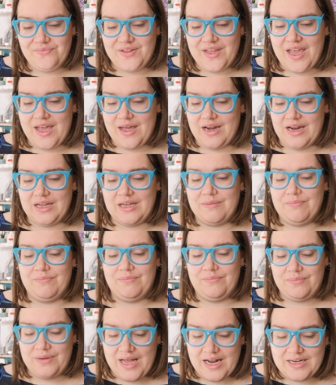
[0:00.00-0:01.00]
yeah, like
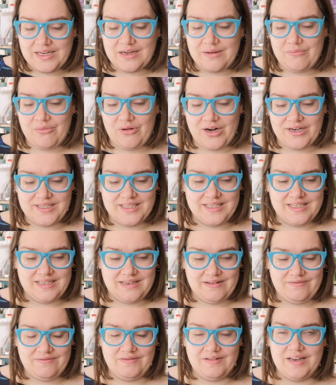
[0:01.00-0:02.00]
planning and practice,
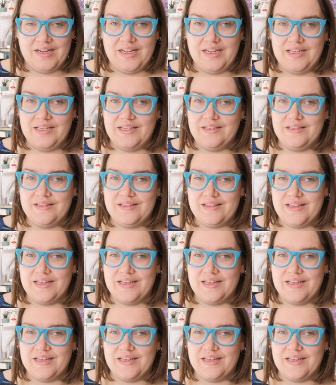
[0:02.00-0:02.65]
definitely